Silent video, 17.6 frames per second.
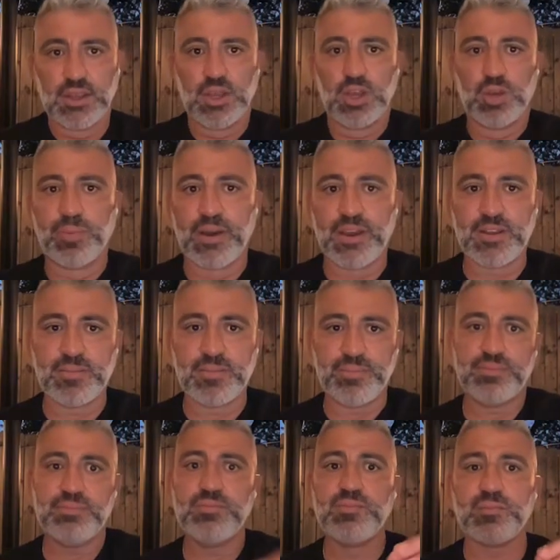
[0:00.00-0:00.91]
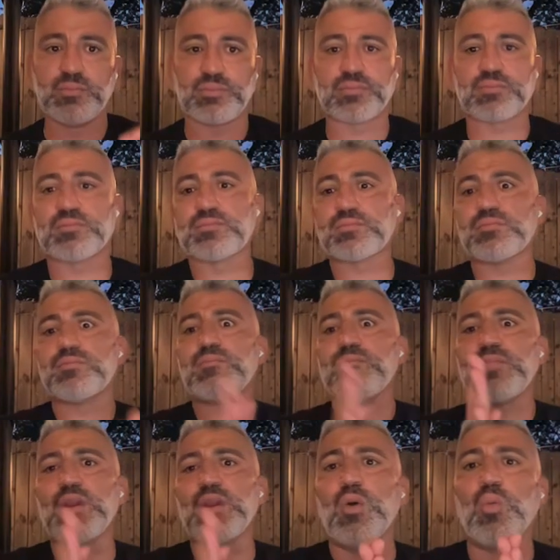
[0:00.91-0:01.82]
but
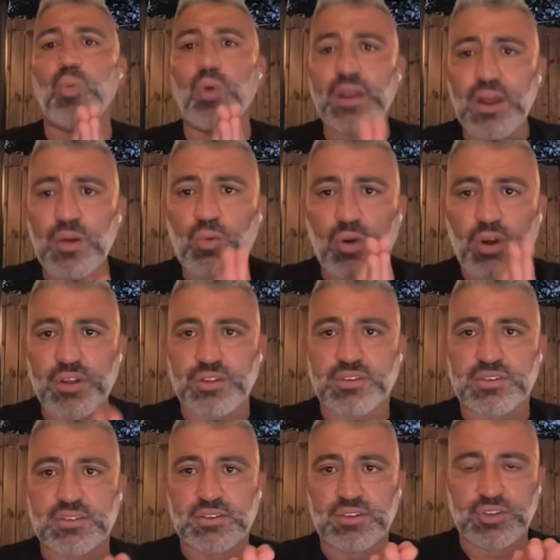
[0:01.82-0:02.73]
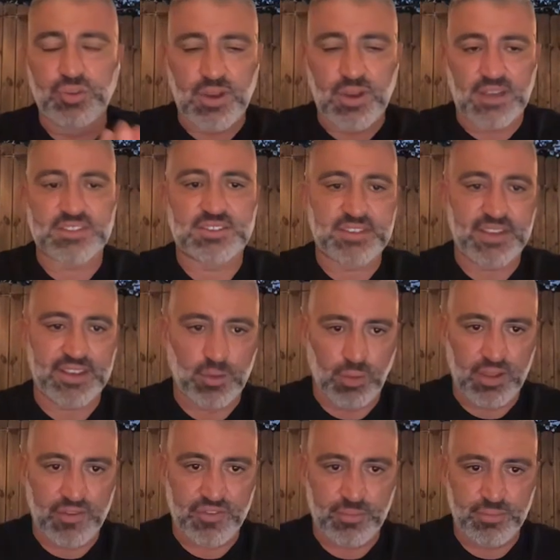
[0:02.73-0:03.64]
what I want you guys to take
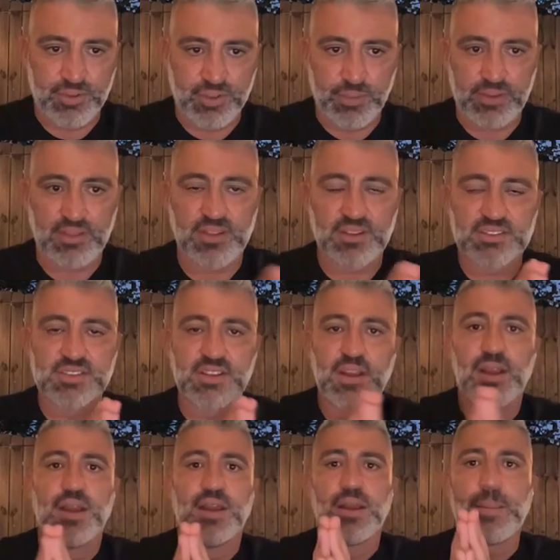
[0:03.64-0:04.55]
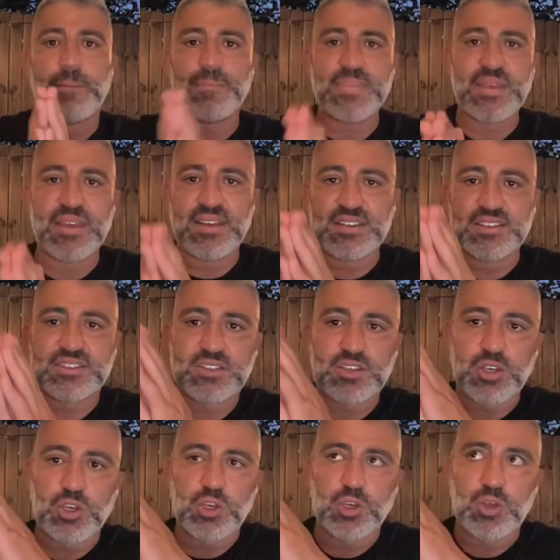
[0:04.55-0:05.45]
away from doing this is
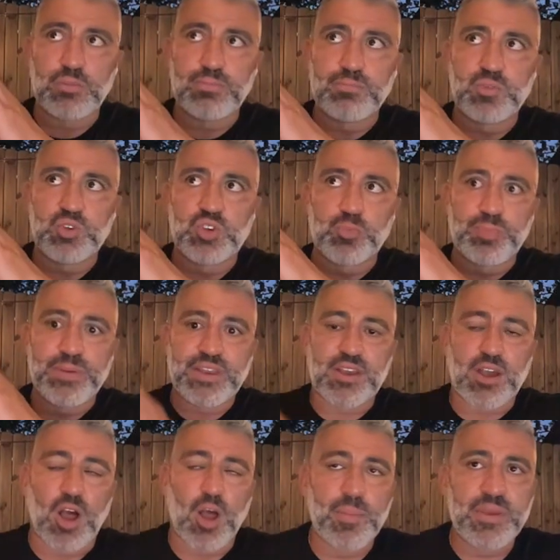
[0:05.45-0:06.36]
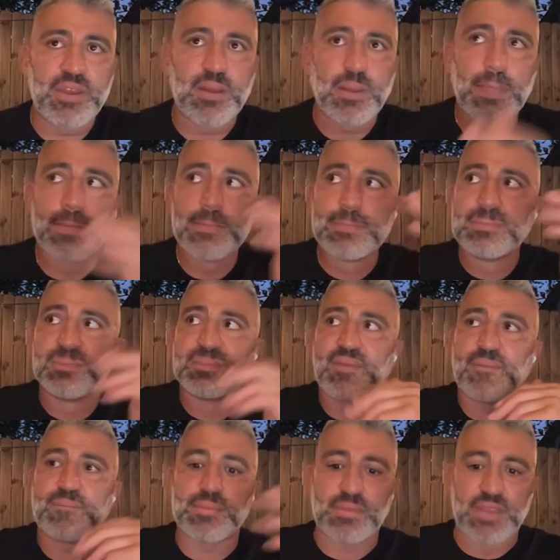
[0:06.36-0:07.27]
you're becoming
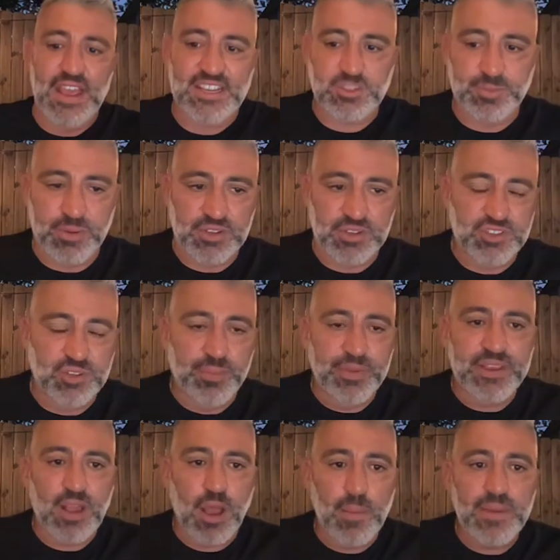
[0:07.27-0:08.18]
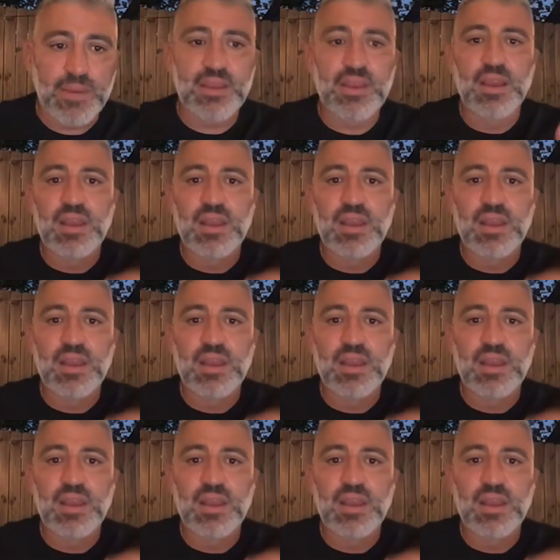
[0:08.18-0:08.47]
experts. You're becoming